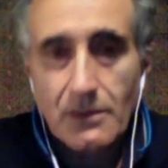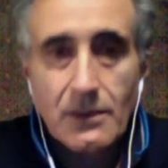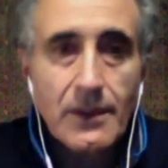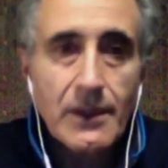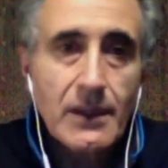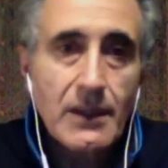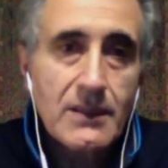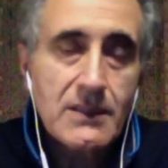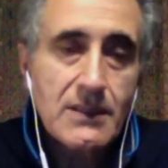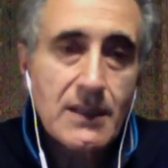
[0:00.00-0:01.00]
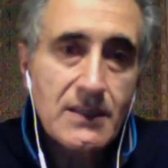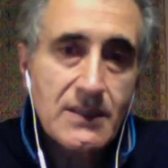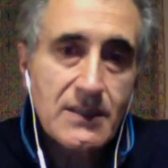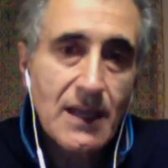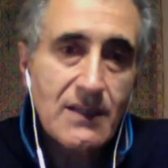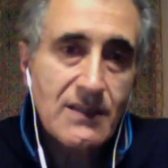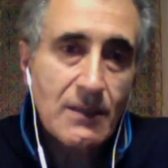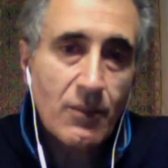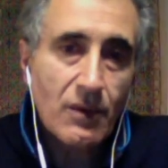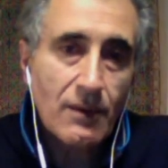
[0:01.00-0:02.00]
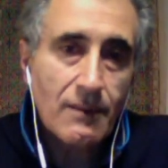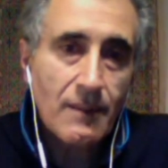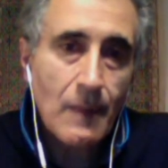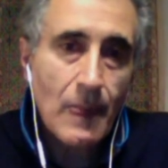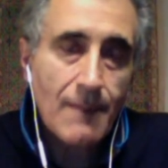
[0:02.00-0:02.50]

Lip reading: it's that simple.